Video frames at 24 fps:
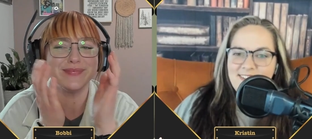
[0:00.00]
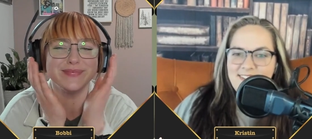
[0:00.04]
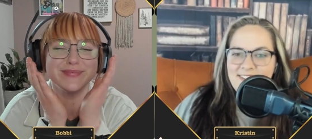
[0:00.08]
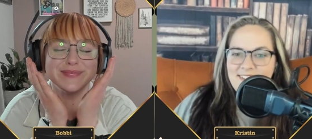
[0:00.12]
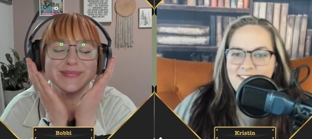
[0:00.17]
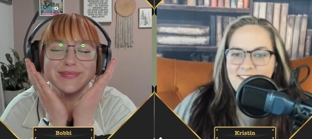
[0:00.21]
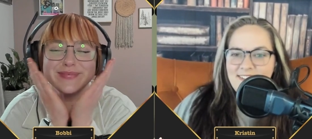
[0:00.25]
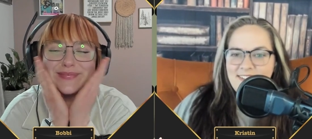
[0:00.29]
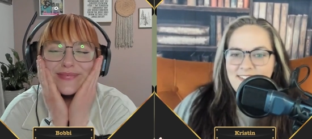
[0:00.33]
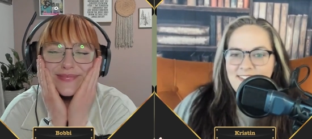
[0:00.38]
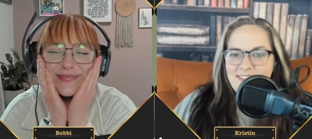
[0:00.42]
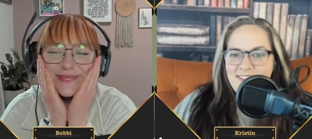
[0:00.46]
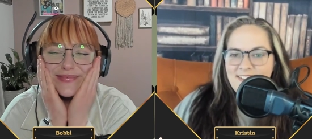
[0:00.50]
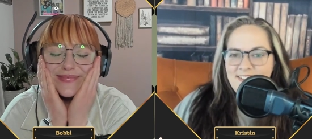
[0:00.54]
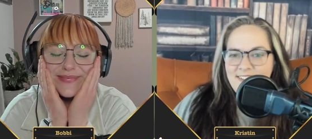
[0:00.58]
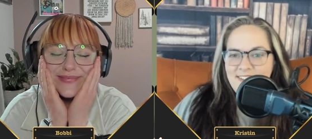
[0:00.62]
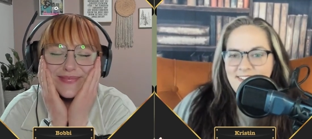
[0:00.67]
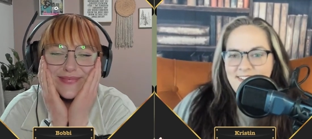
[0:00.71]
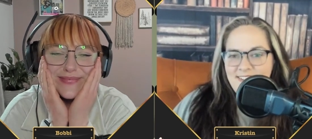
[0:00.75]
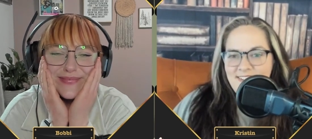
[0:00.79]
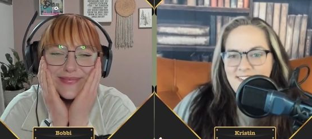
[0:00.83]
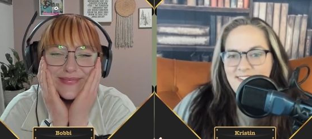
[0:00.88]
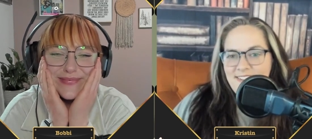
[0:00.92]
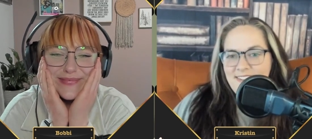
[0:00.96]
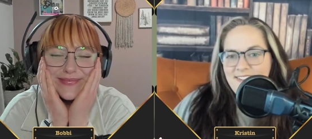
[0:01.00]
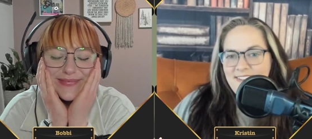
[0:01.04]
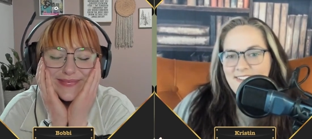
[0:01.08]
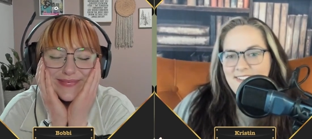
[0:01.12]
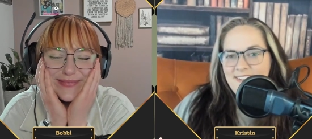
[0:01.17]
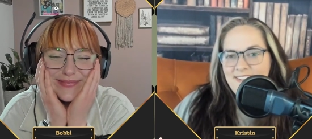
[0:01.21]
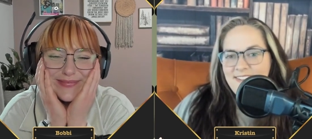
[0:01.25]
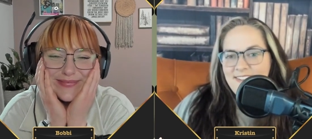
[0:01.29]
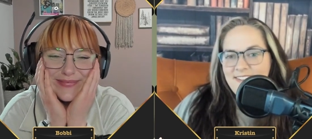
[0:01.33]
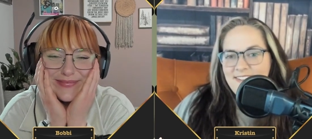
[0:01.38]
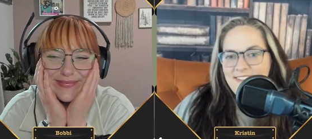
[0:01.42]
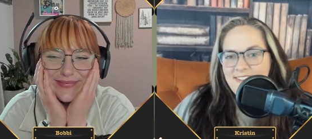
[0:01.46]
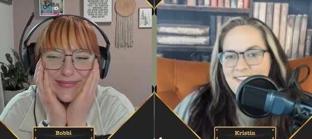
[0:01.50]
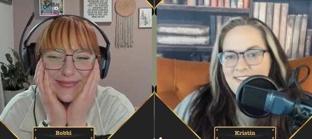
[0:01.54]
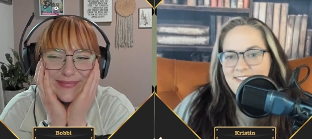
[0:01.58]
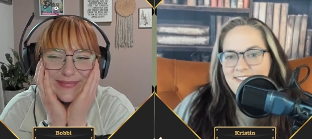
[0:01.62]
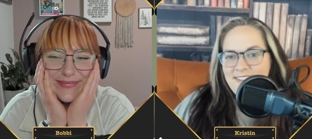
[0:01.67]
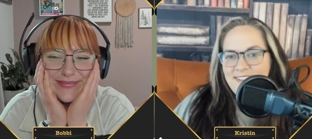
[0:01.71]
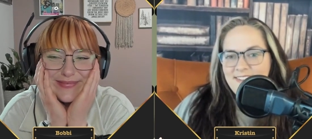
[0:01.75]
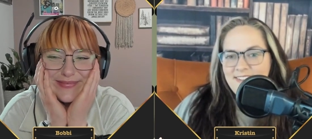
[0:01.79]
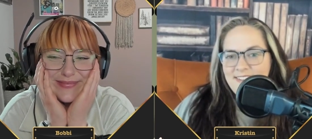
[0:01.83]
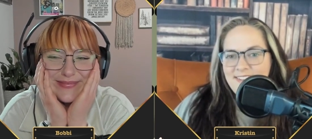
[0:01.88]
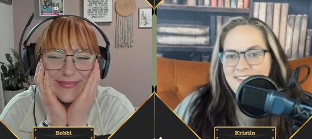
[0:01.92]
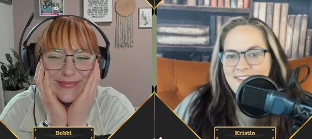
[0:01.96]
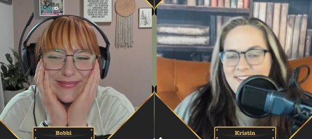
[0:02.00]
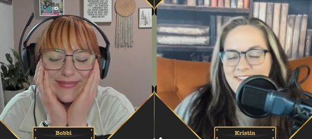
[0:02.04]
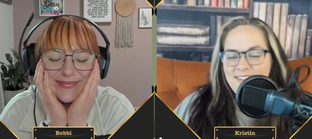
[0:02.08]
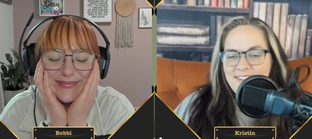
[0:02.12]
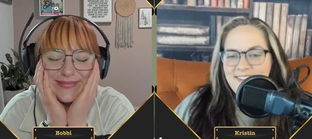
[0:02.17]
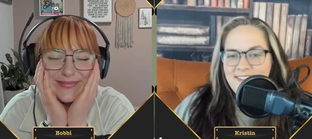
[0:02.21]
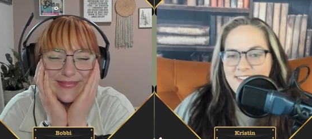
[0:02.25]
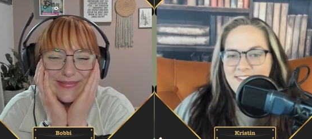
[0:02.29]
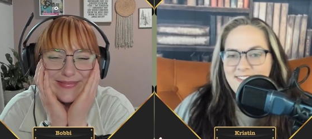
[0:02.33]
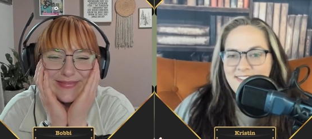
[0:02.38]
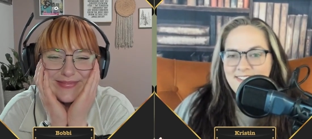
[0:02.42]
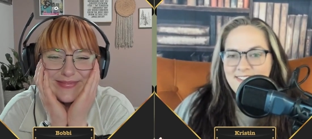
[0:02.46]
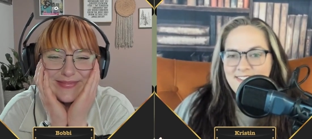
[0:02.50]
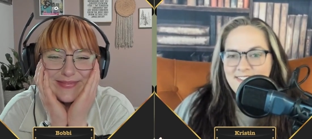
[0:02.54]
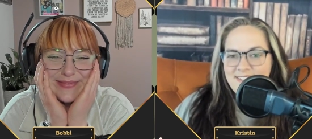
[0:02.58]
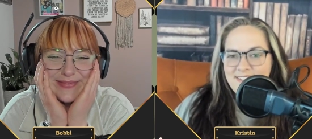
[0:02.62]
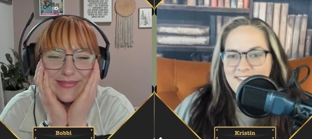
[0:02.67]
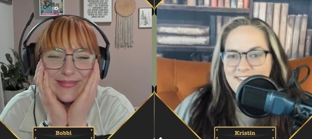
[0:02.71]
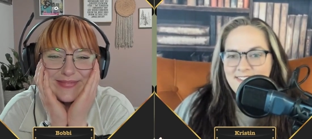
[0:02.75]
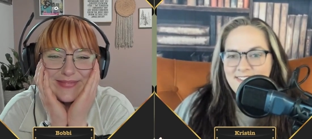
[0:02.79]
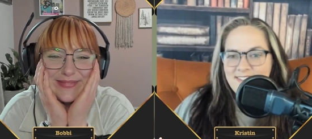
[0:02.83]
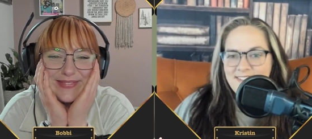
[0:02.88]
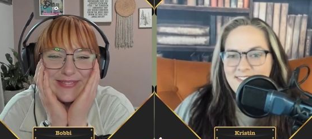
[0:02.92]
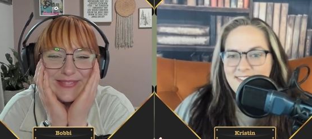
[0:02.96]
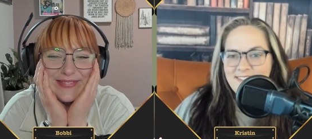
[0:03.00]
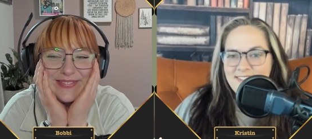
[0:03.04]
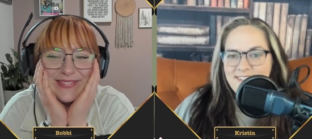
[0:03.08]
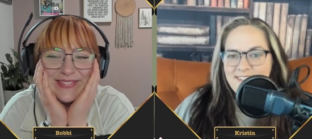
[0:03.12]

(no one is talking)